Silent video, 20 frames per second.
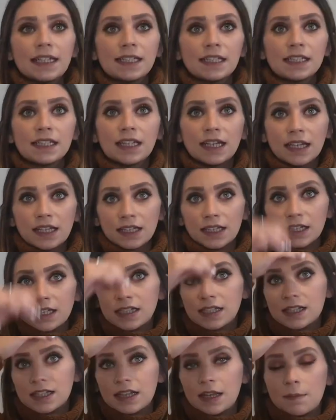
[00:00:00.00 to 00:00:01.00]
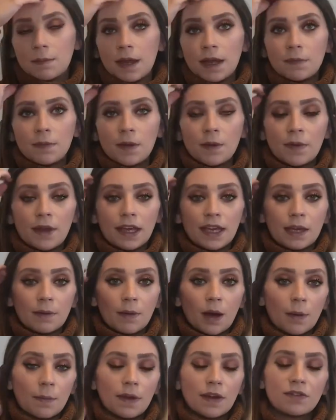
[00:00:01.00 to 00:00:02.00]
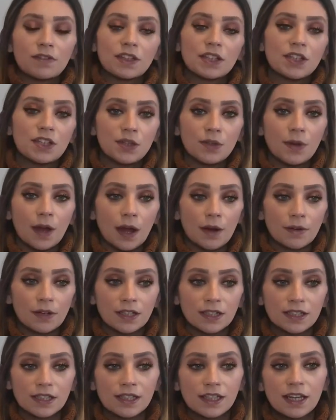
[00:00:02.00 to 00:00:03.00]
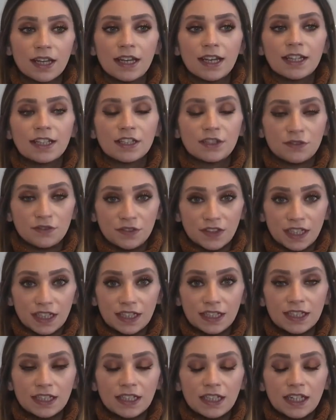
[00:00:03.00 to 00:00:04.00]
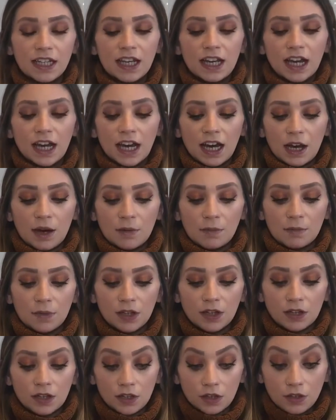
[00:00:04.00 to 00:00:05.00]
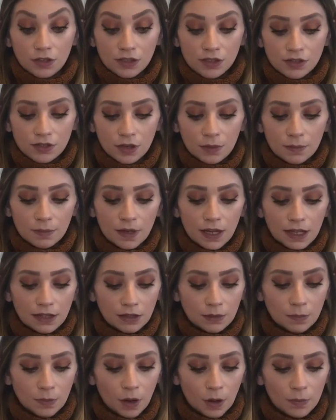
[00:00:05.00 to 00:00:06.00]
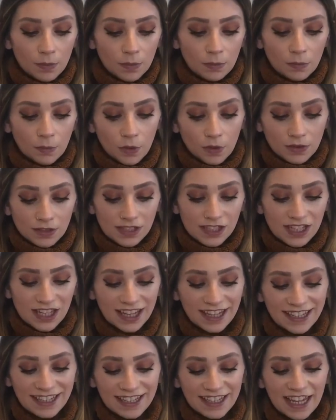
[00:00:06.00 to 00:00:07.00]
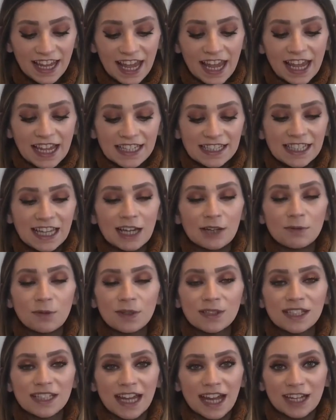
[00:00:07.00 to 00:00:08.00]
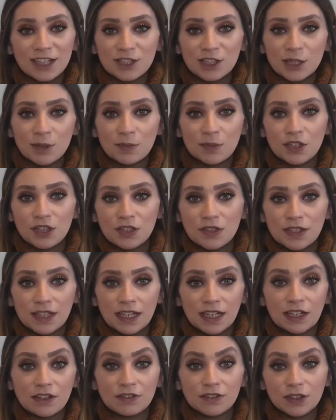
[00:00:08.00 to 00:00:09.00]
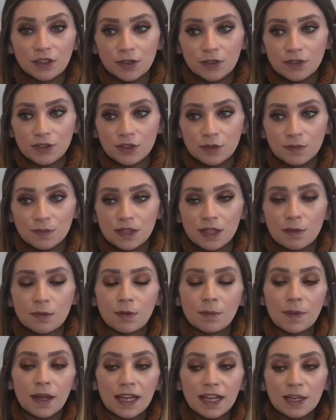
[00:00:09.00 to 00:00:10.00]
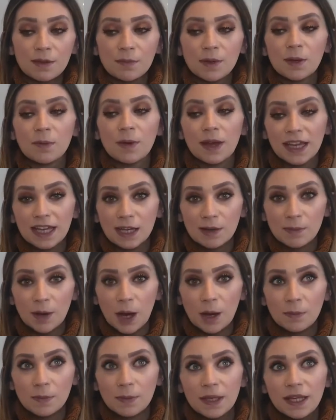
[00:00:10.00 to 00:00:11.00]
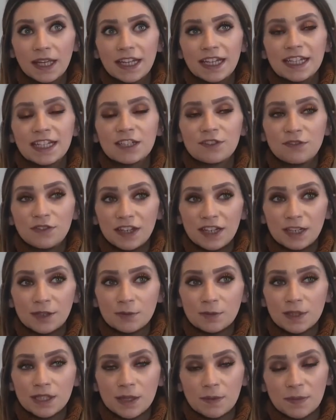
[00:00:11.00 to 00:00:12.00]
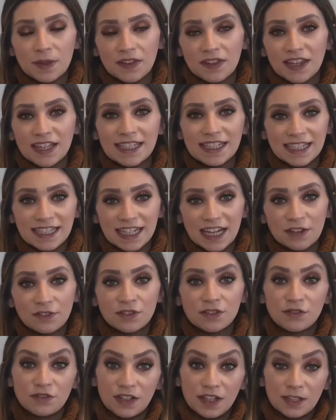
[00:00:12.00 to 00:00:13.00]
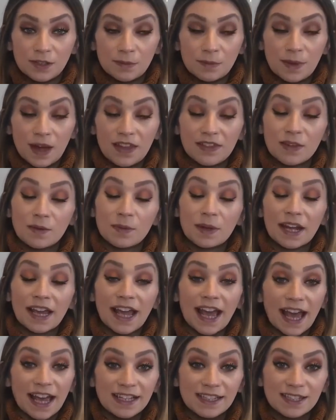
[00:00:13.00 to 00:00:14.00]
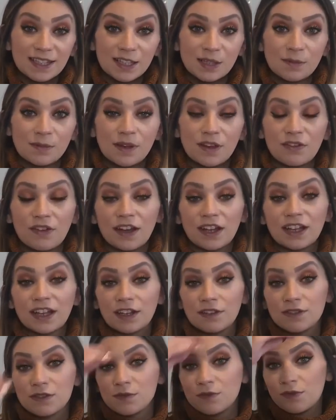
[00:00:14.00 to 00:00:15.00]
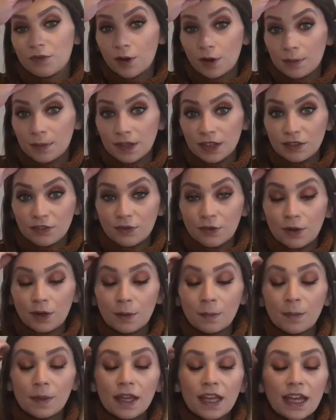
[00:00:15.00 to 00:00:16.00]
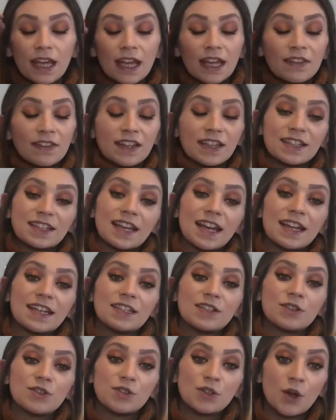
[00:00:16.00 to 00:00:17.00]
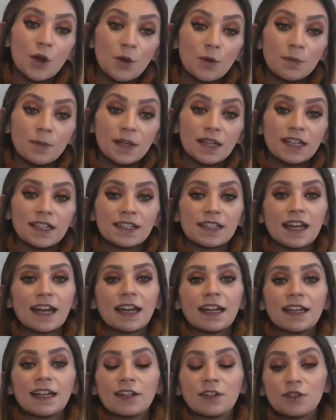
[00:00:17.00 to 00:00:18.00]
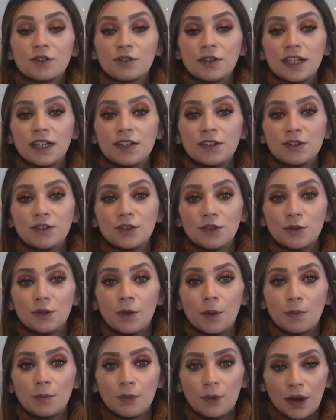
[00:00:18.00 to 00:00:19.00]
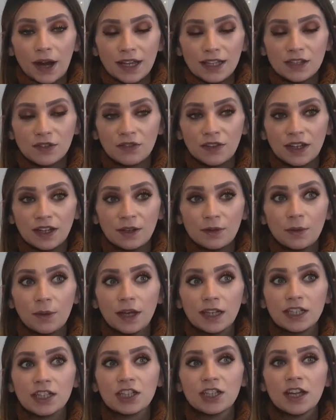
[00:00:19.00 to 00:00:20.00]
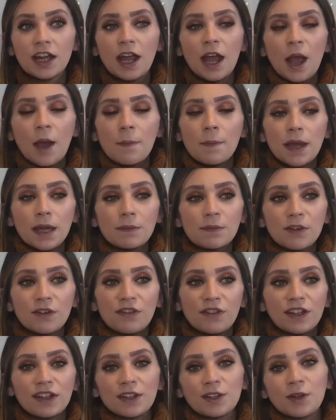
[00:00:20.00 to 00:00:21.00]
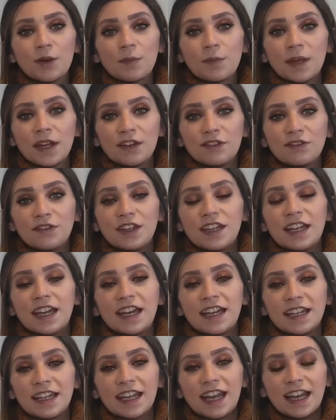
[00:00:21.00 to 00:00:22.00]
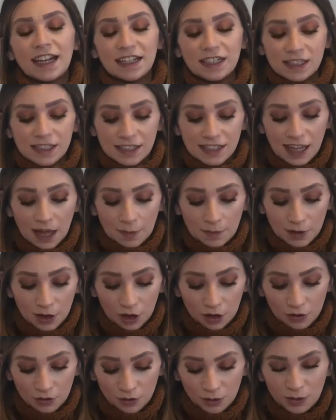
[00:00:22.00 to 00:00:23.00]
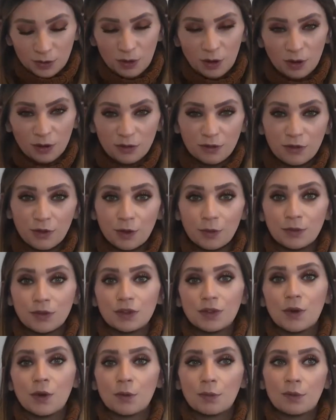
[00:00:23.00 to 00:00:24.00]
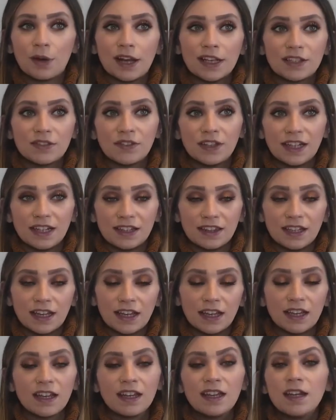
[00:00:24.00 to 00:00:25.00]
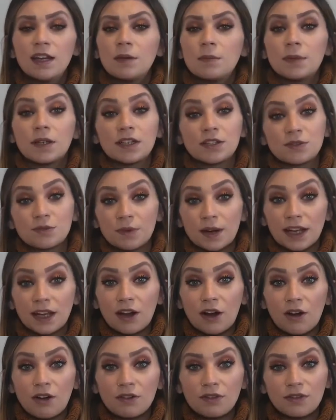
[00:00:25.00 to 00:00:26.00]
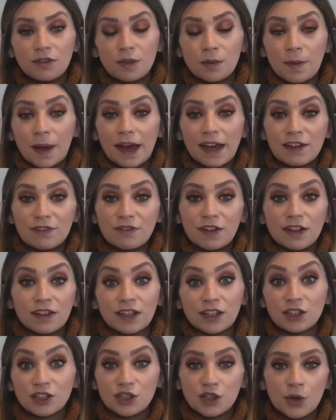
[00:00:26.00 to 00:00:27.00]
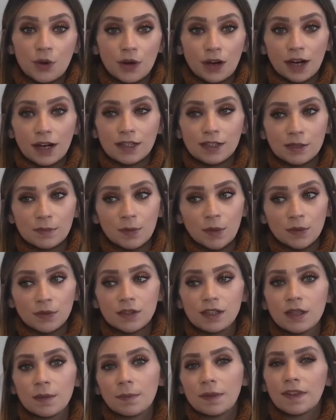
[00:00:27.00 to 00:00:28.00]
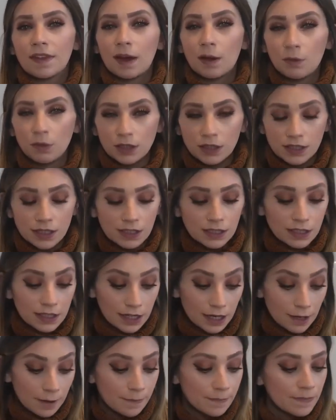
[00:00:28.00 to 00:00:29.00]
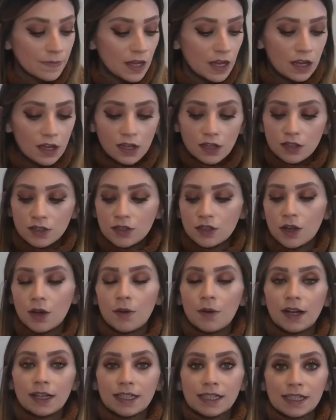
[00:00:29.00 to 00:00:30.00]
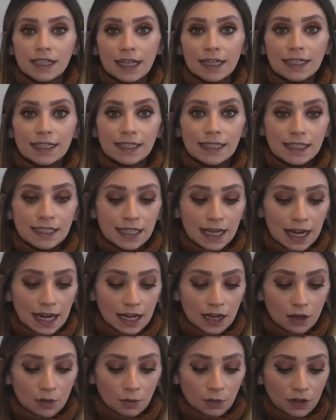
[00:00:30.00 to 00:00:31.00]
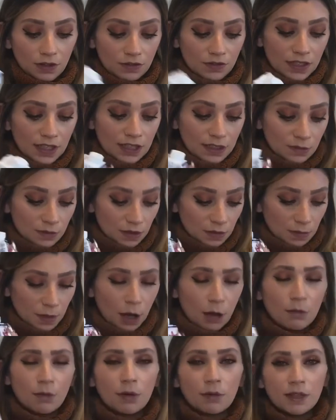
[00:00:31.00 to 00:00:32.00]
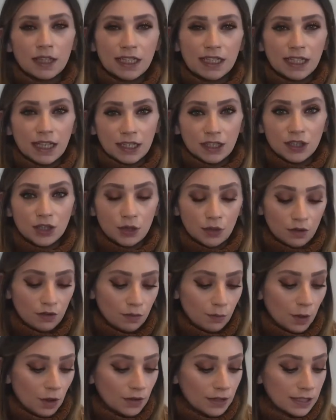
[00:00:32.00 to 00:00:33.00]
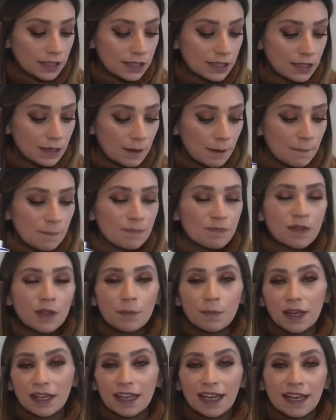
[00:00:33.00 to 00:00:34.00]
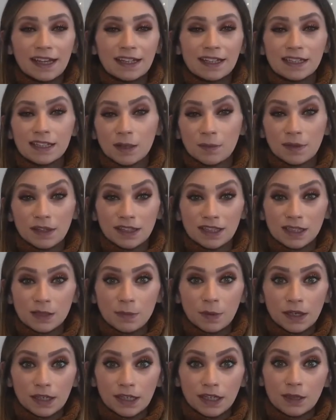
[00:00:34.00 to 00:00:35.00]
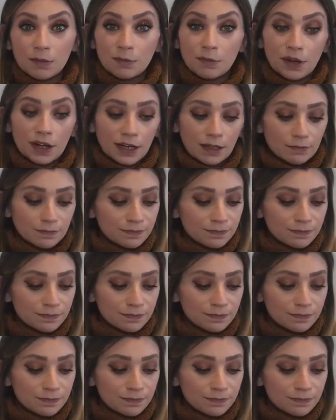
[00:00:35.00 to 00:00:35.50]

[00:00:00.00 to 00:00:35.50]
Nicholas, they made me wake him up every 2 hours to feed colostrum, and the problem was that I wasn't actually producing enough colostrum. So they were making me wake him up to feed him with something that I didn't have to feed him, and then when I asked them if I could have some formula for him, they said no because I had agreed to breastfeed, which made me feel a little bit iffy, and it kind of set me off on the wrong foot with the whole breastfeeding thing, because right off the bat it felt like a chore as opposed to something that I wanted to do. So I decided to take one of these with me. I'll probably take 2 if I'm honest, but again, it's something that Spuggy can bring